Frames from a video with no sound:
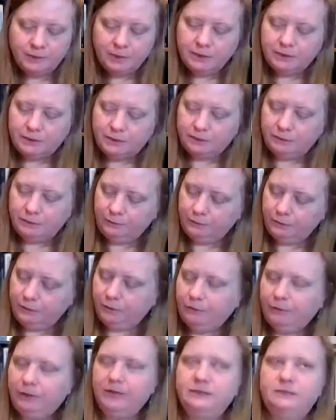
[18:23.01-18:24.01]
So,
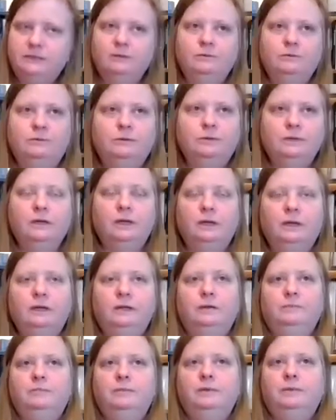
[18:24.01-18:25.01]
okay, so
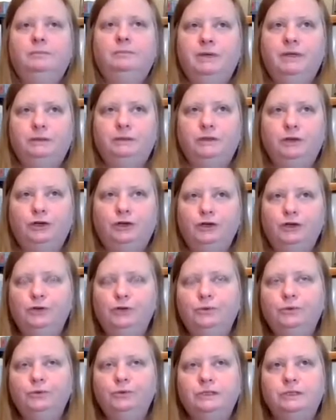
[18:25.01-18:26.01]

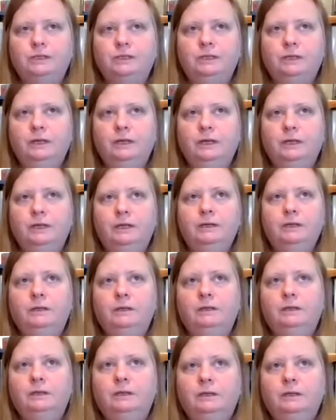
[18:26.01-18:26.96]
Malkut in